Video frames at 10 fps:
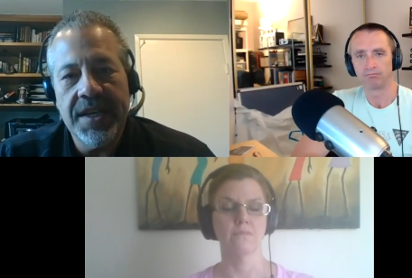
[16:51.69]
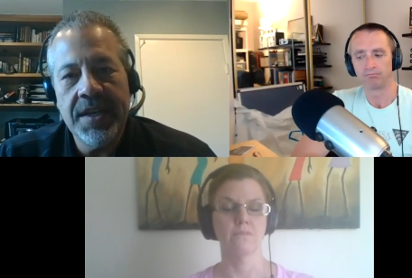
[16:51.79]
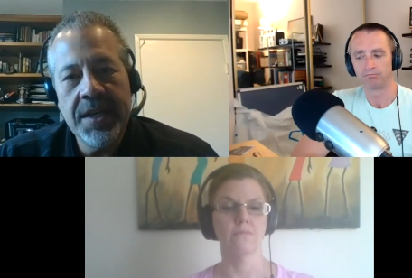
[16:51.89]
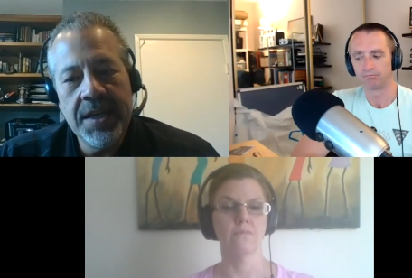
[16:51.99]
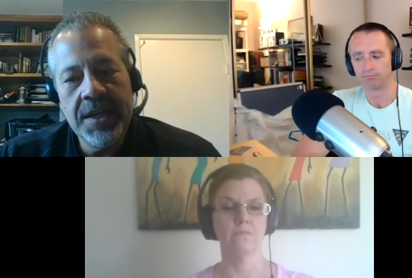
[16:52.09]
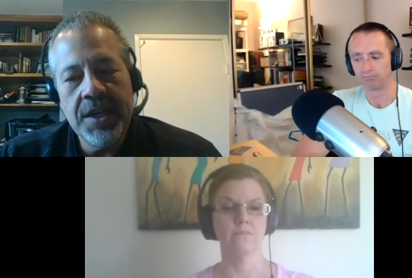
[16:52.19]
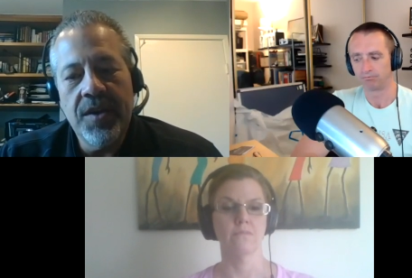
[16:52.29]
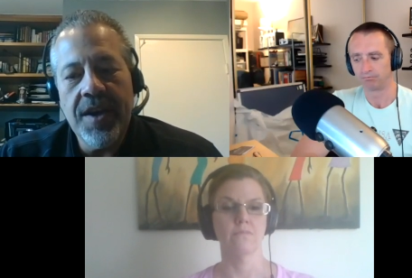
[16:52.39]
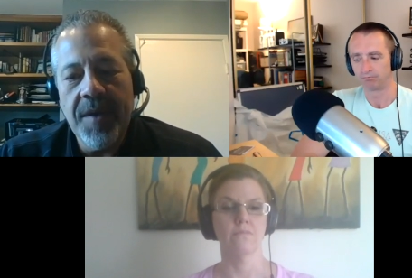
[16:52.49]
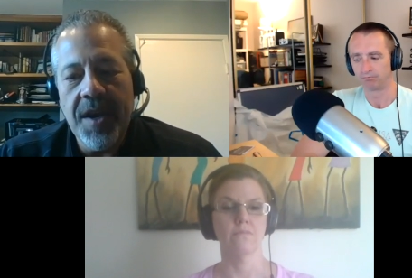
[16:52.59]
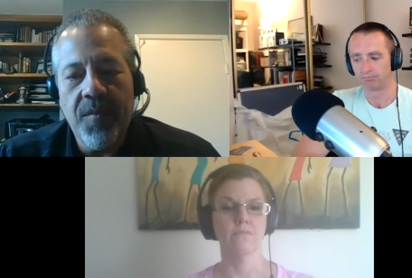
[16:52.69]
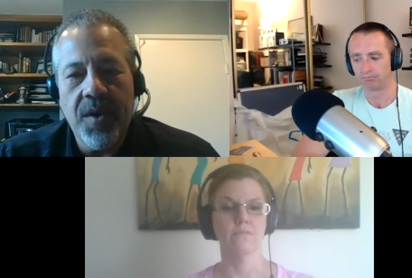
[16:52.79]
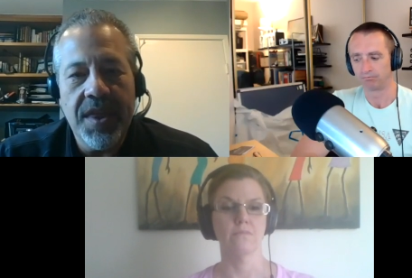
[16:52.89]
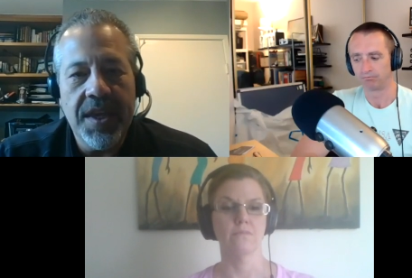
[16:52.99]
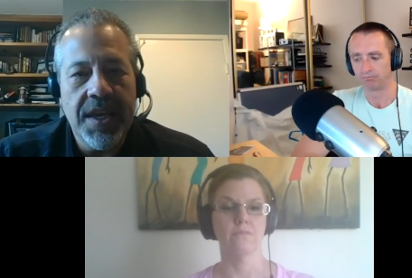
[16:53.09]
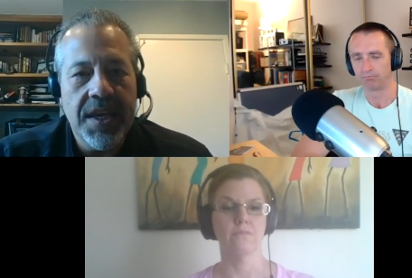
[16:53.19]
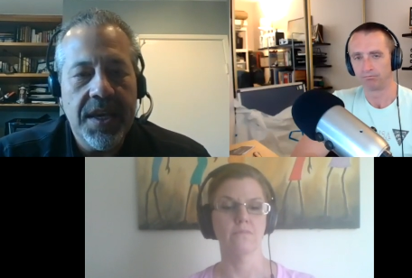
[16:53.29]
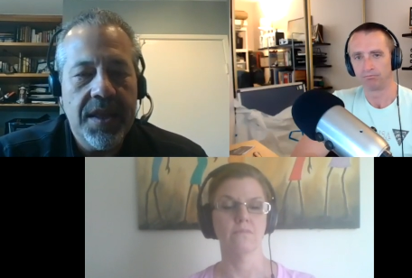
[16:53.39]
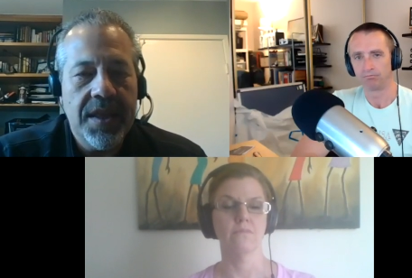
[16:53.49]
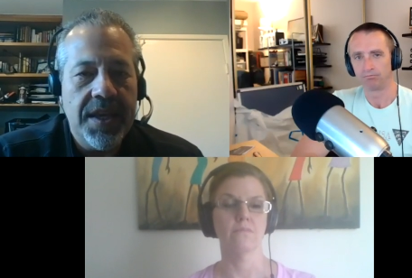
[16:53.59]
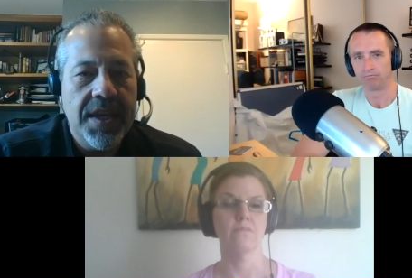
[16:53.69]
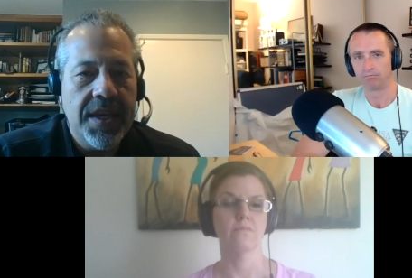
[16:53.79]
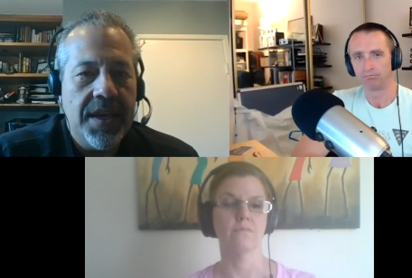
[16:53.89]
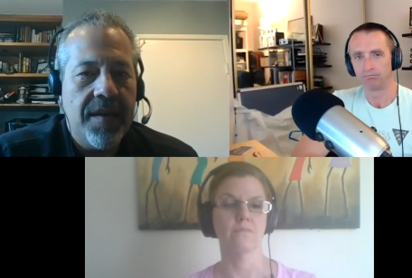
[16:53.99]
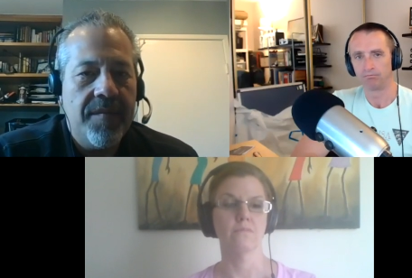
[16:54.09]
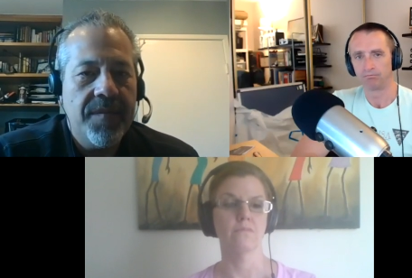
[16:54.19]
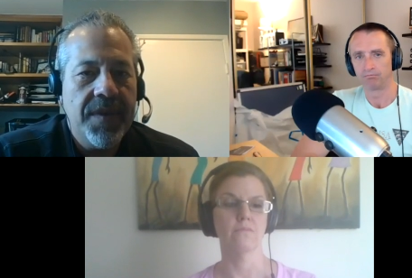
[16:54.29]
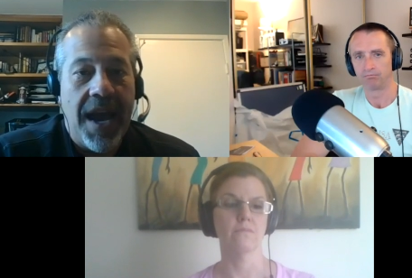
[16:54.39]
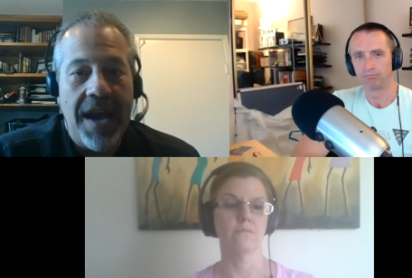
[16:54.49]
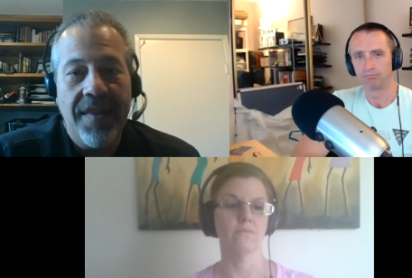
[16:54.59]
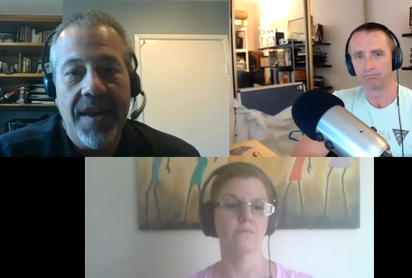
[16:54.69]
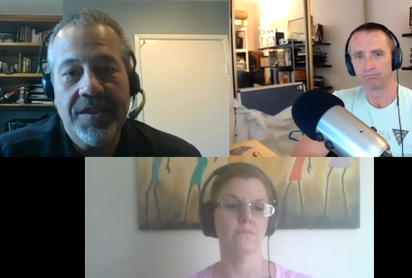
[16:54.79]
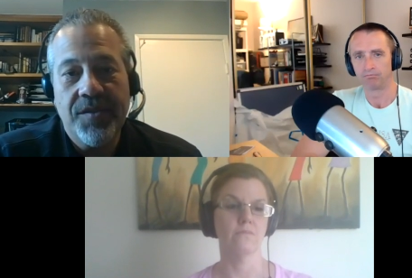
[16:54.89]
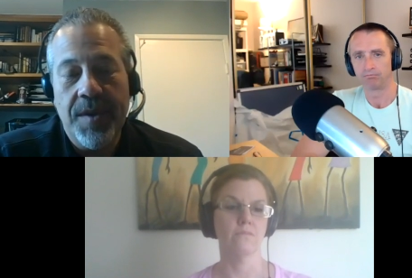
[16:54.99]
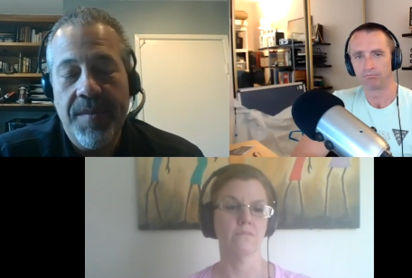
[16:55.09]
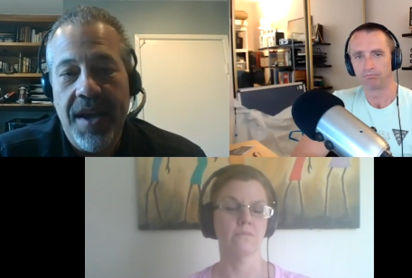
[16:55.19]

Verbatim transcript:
Speaker 1: And you coming up with the guidelines, treatment